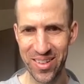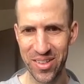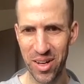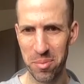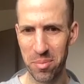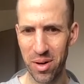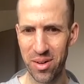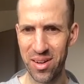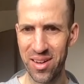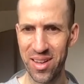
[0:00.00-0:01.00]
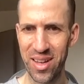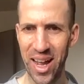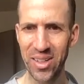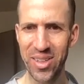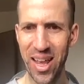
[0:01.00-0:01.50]
Don Martin. I
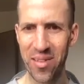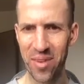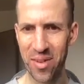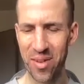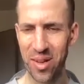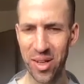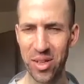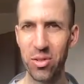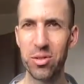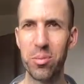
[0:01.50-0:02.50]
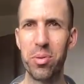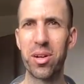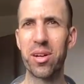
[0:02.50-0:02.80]
used to have a, a huge book